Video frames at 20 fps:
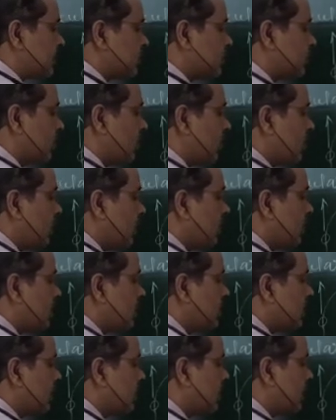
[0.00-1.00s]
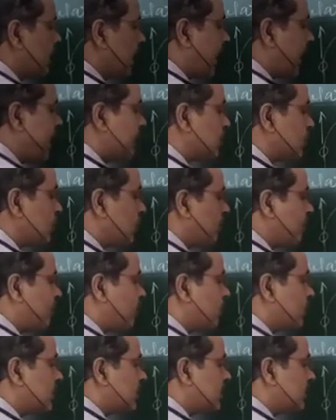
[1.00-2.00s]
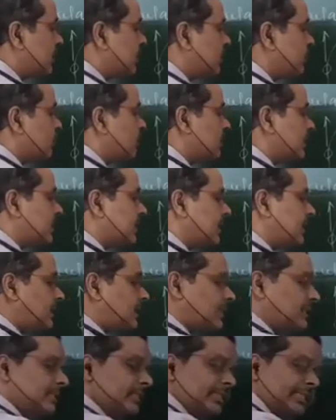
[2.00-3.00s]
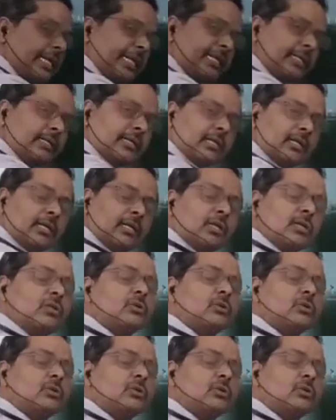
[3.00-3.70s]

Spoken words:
So the direction of force is towards the center.